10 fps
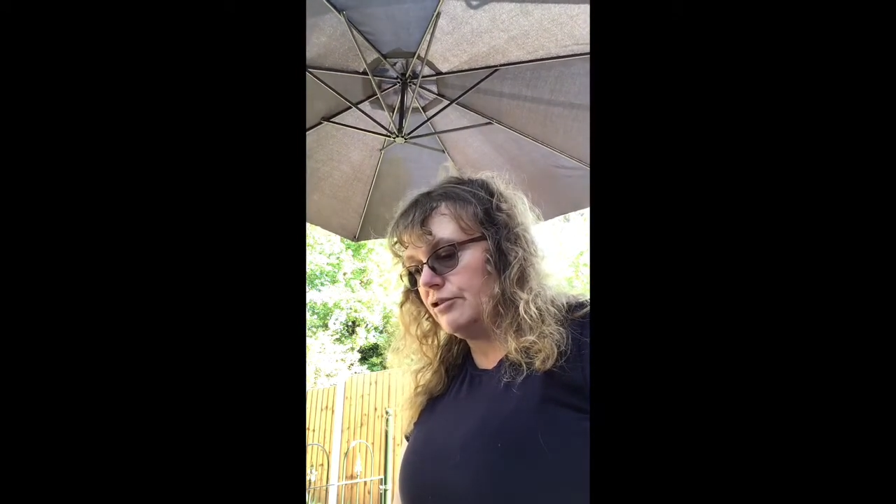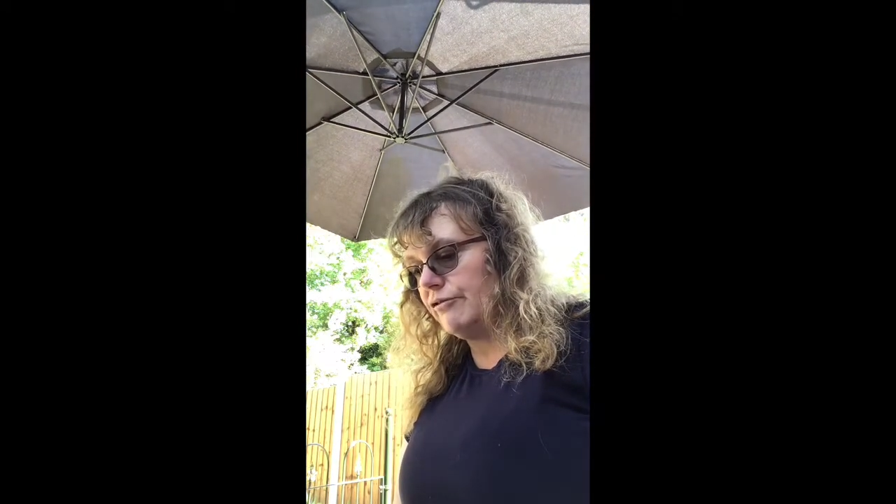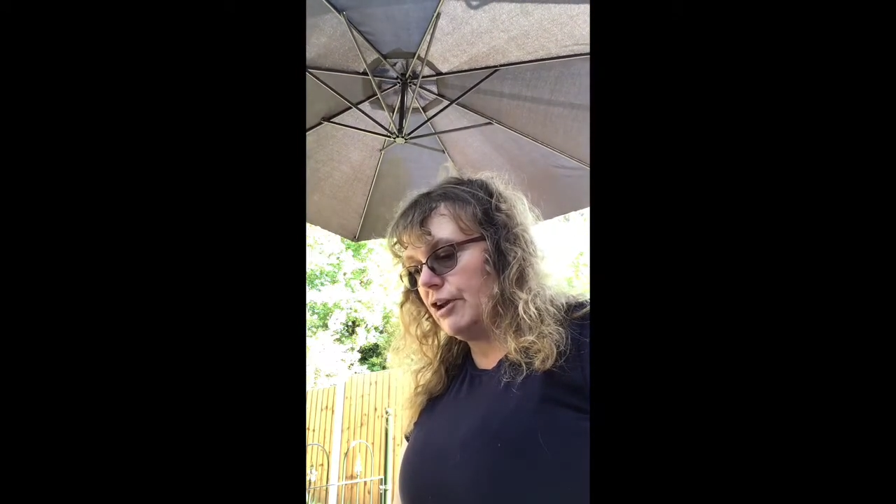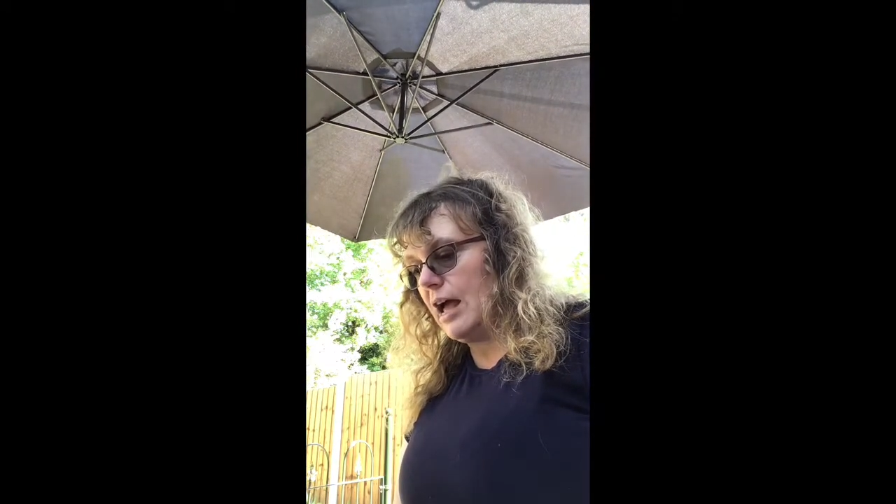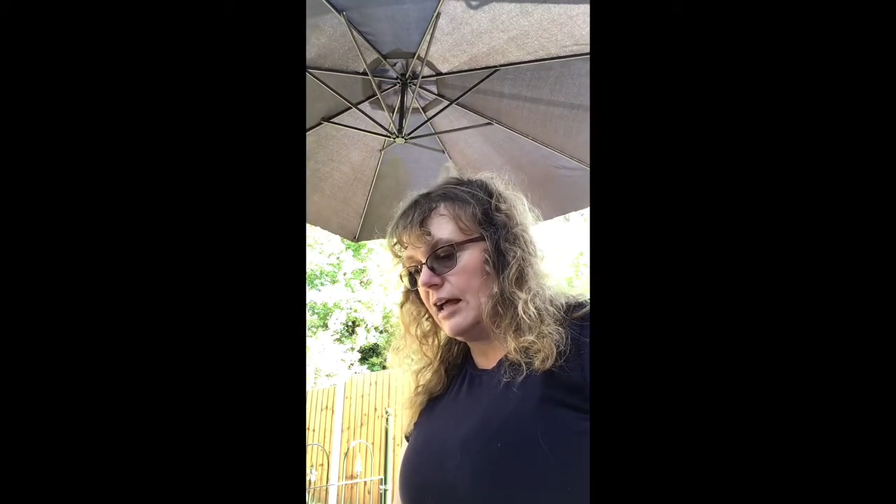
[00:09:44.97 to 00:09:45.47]
of
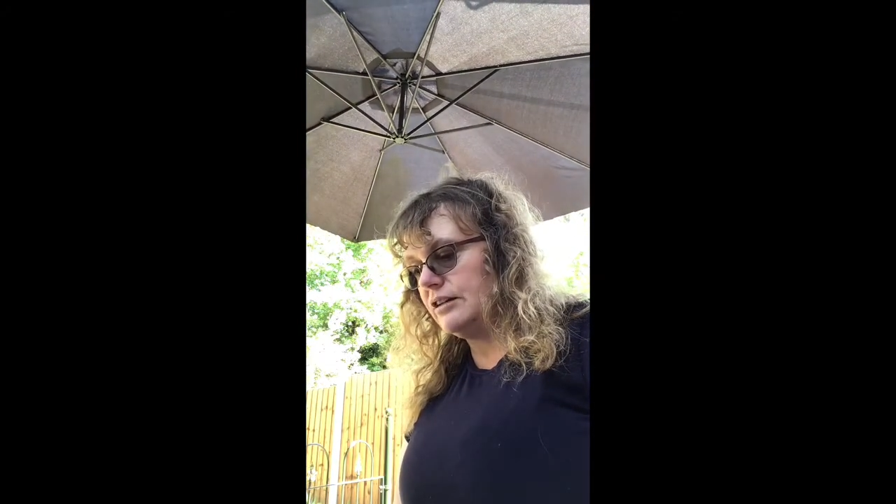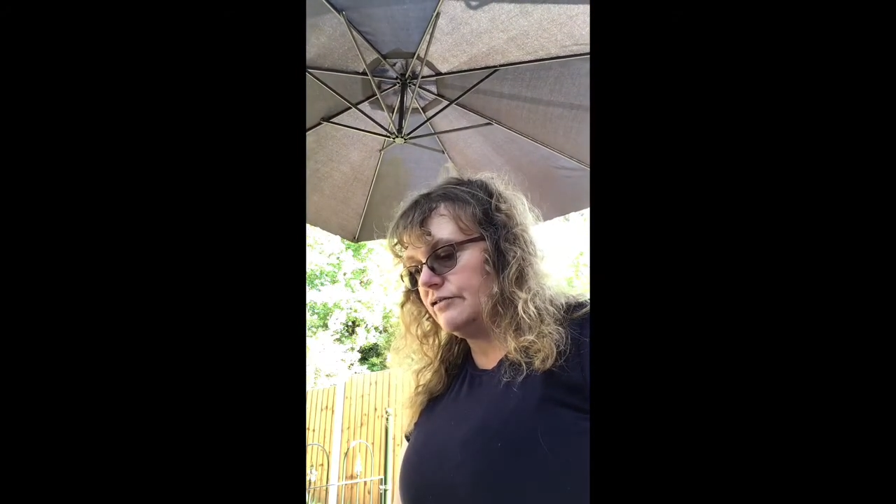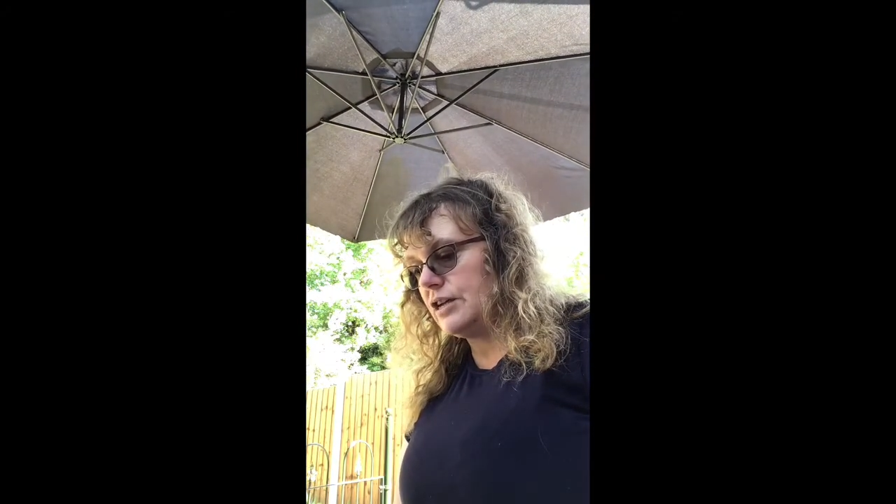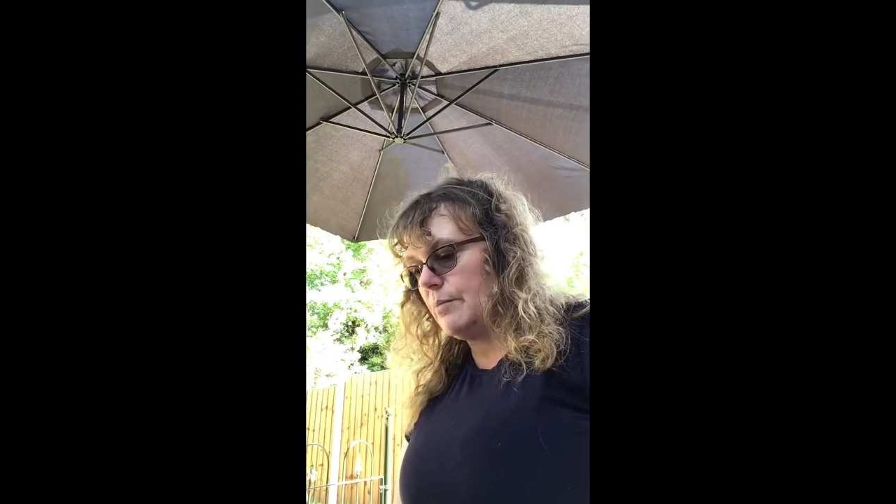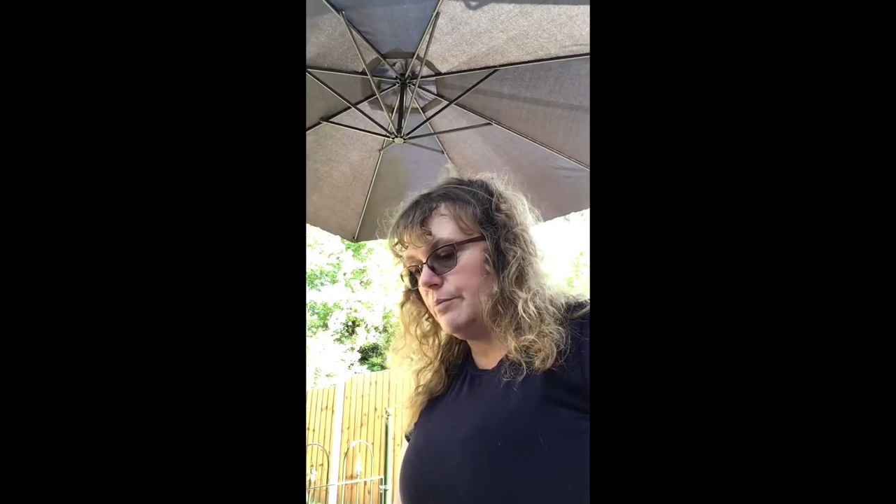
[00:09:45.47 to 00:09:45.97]
the Land of
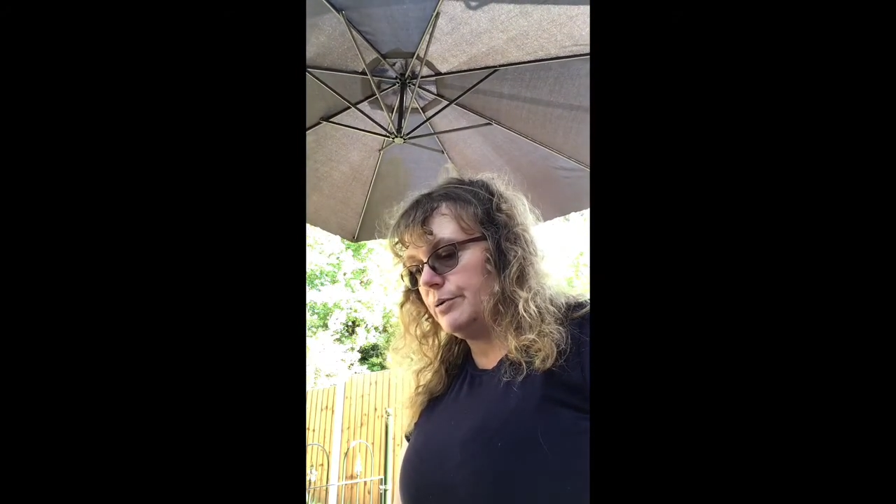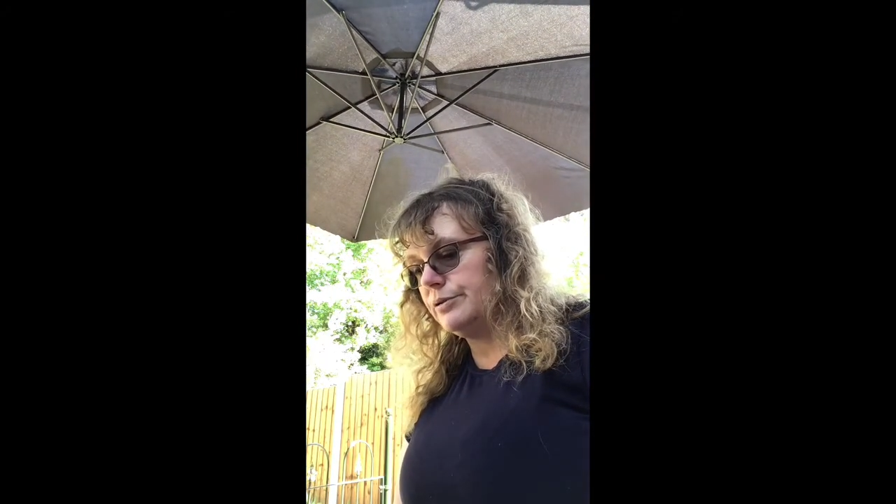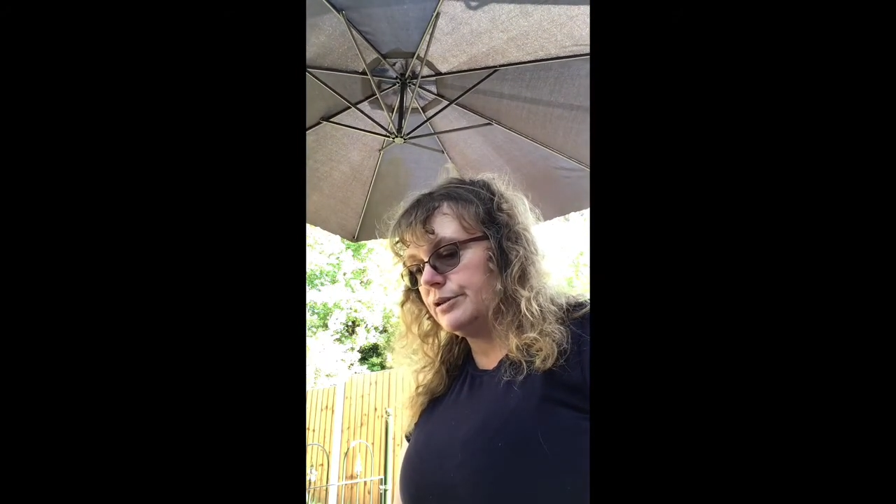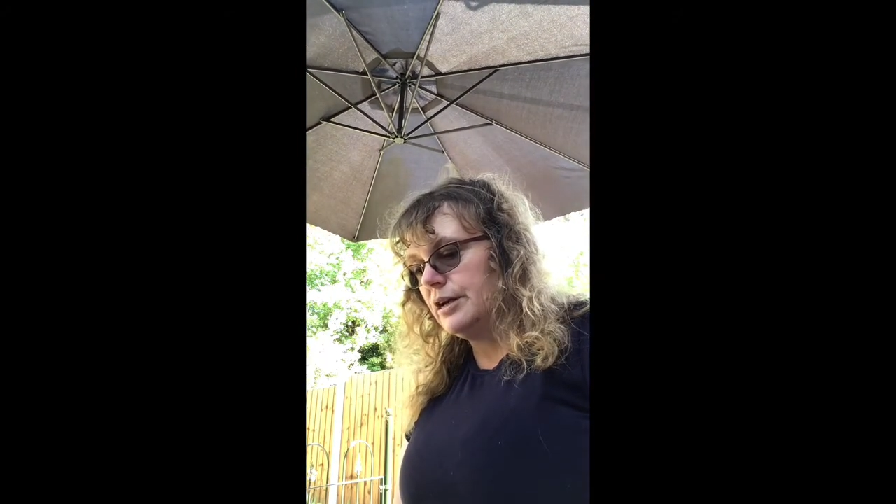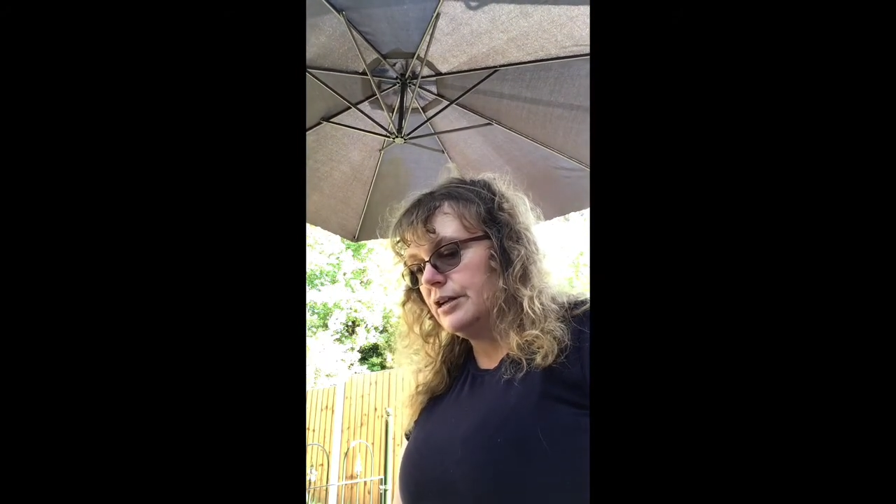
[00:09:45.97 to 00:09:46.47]
Tempers